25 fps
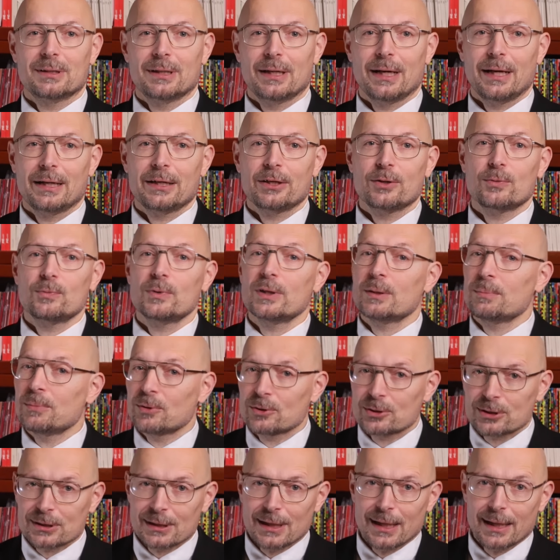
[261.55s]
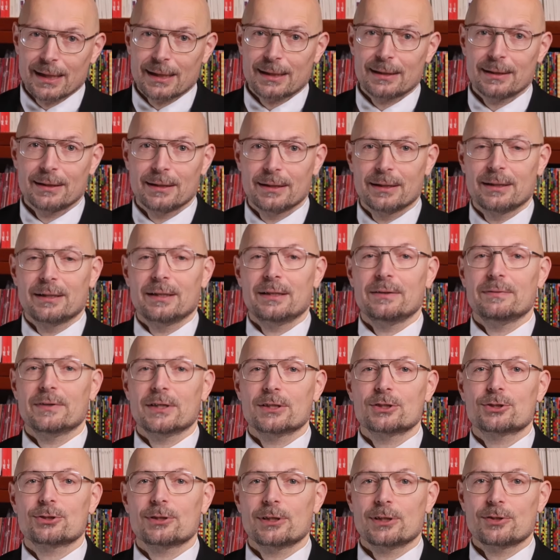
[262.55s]
and you will most likely
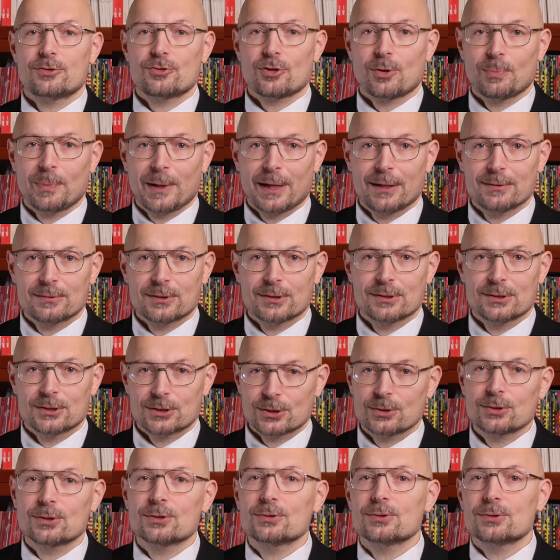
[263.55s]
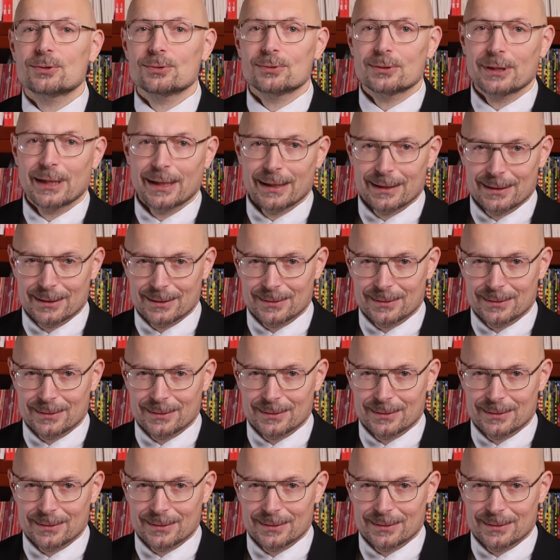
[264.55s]
eventually drop out. So don't do that.